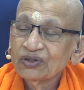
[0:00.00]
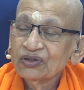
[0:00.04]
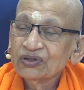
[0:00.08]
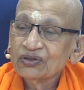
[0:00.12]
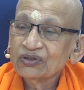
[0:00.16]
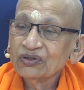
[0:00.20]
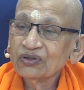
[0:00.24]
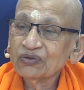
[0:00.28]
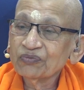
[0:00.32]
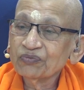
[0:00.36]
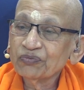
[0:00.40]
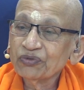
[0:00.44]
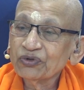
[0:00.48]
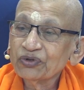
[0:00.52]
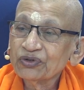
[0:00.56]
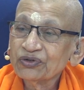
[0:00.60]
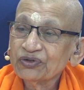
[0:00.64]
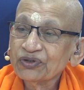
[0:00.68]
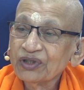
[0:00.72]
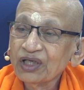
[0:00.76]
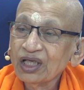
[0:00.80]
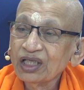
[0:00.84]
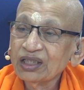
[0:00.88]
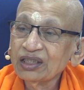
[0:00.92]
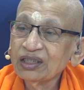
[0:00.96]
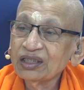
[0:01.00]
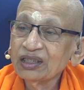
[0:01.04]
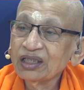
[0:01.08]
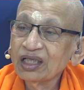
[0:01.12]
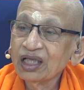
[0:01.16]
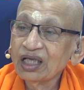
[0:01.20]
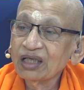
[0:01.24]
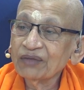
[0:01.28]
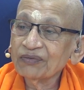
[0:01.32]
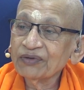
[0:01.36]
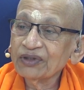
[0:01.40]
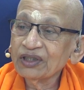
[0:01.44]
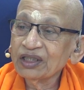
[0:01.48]
So, putraji
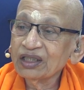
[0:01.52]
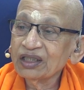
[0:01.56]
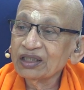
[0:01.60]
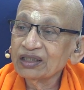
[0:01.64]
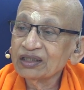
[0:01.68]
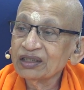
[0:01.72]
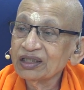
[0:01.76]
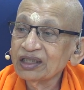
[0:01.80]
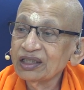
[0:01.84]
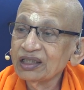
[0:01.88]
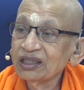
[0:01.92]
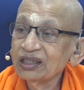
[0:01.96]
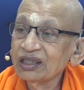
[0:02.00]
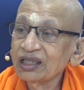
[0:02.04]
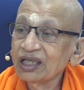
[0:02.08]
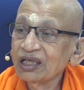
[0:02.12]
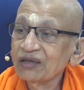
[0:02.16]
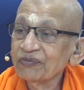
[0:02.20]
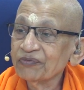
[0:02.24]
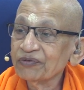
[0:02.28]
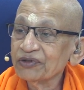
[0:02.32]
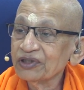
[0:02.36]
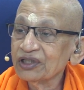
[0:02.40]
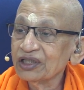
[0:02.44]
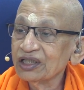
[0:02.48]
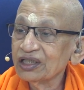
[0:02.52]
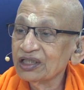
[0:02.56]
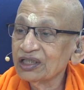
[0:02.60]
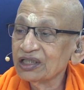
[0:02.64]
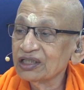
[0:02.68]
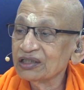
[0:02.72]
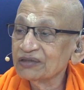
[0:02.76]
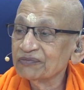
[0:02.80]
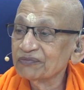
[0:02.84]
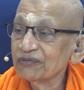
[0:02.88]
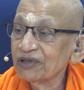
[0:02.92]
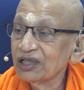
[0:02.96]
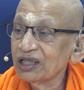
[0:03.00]
labha, attain
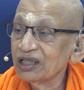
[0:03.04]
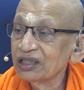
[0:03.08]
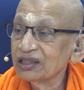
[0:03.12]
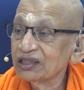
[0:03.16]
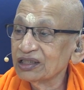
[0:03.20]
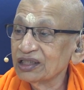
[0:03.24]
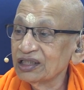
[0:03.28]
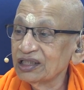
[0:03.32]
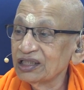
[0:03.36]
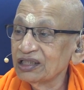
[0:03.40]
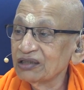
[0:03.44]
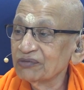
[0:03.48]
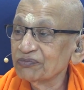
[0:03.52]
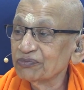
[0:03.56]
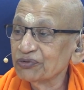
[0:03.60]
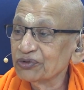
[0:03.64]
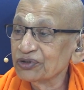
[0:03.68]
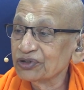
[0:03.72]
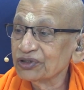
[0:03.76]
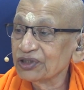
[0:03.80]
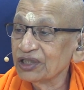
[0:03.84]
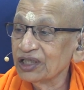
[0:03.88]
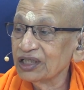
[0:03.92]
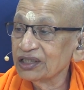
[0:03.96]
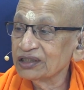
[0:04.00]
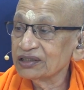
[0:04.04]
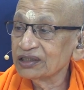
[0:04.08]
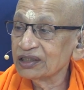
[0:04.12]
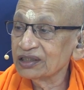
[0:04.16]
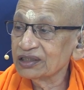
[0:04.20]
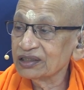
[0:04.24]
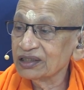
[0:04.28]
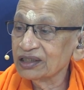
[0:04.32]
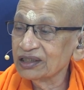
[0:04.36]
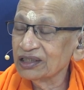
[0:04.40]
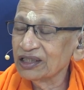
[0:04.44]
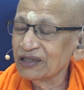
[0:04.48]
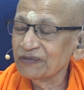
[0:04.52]
happiness by attaining putra,
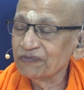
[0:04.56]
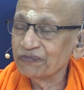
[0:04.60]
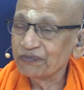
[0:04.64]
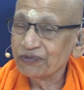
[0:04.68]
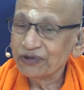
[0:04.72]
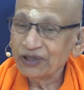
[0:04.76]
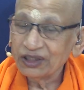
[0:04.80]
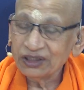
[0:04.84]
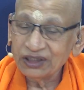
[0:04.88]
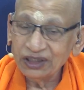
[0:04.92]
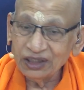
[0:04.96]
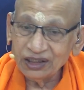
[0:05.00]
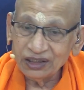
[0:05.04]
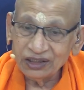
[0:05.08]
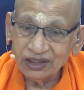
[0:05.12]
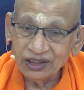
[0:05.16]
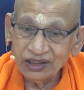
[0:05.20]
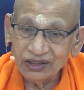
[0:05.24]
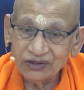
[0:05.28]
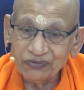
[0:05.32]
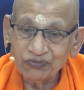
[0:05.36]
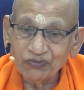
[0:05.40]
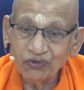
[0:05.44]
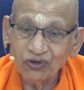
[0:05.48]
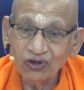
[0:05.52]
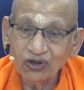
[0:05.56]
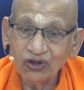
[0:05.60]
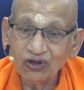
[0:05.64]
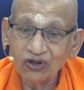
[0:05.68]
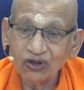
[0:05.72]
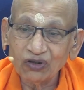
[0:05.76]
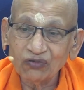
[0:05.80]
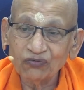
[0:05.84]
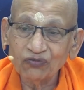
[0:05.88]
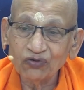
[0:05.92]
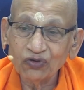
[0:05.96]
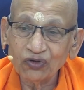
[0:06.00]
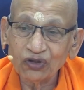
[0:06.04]
etc. That pratiti is born
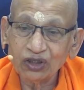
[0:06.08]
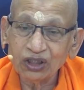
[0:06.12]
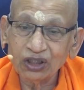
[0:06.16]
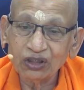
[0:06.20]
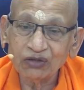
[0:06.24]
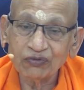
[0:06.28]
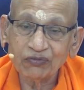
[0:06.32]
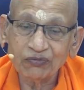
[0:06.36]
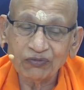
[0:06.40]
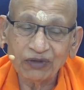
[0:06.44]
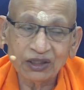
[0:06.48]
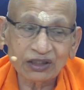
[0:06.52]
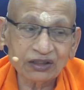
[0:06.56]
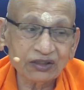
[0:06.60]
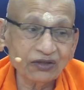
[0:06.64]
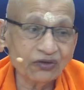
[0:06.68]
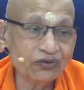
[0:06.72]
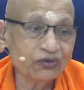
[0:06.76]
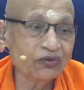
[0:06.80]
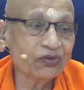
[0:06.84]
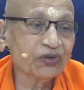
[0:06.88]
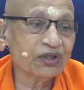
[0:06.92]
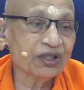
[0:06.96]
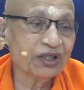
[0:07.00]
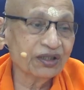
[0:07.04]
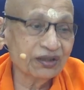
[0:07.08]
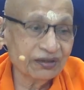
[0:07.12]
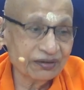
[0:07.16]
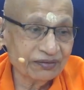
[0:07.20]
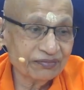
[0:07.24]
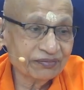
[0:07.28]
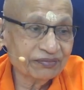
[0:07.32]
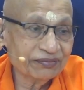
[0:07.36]
of looking at myself dukkhi.